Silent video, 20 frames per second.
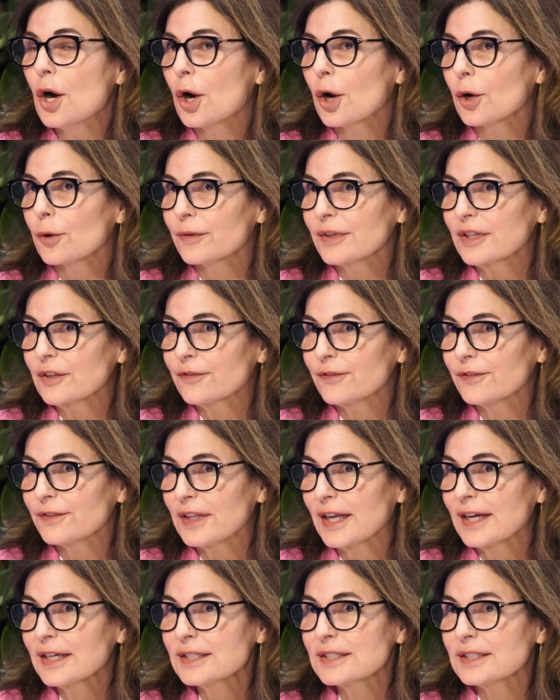are
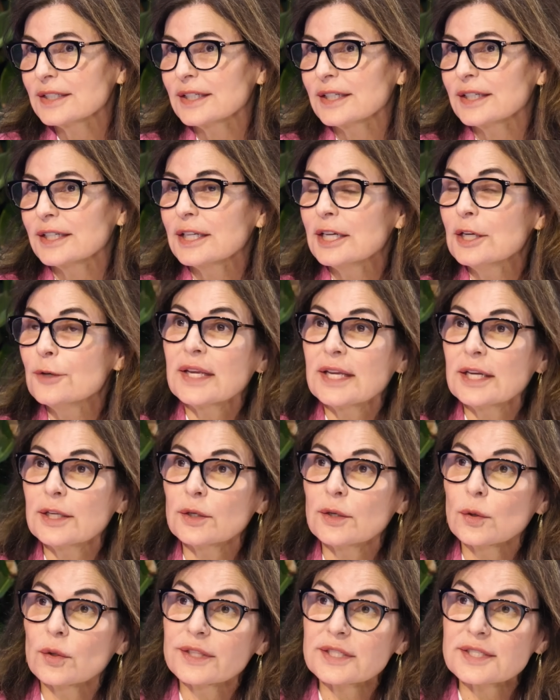reflected
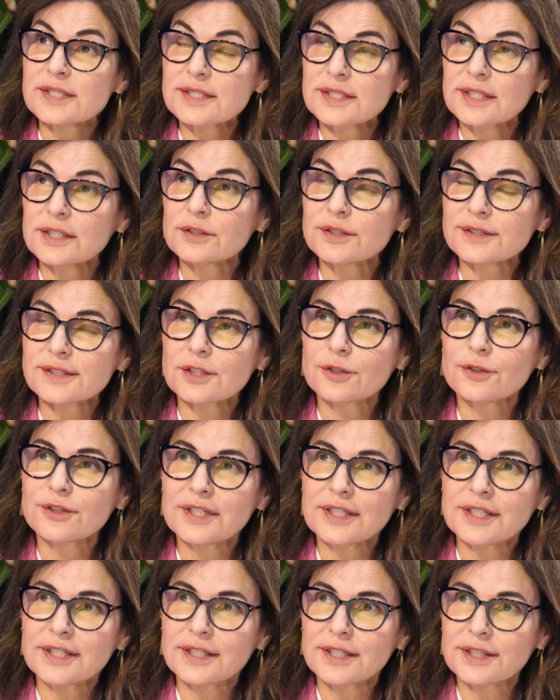in the skills that are
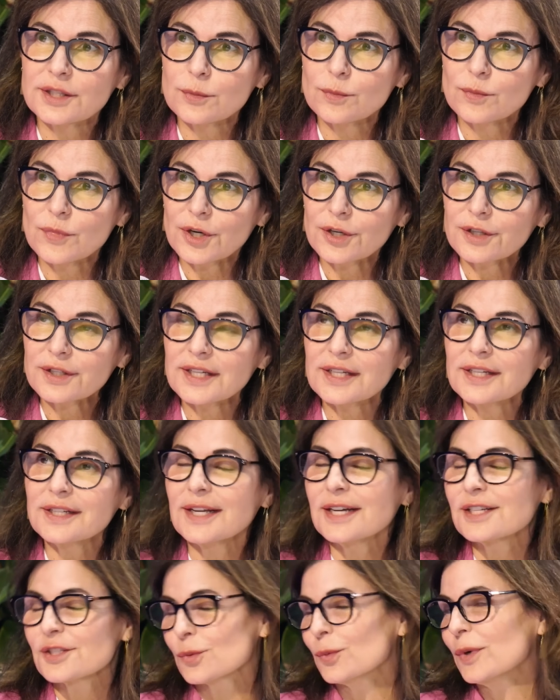needed in the market
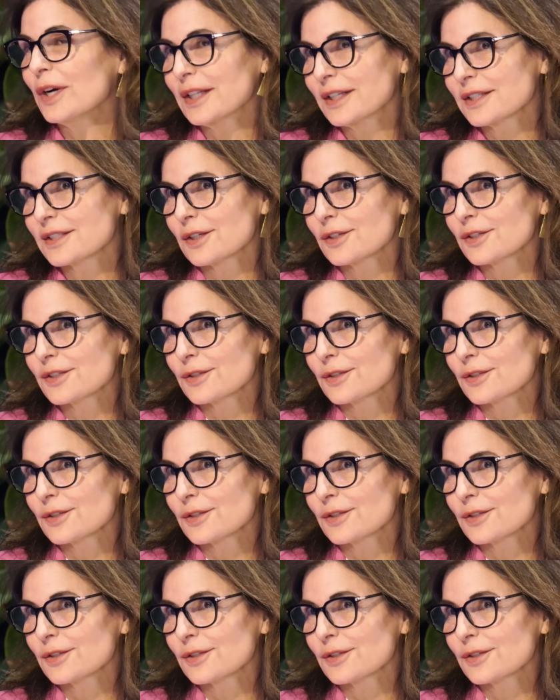as well as our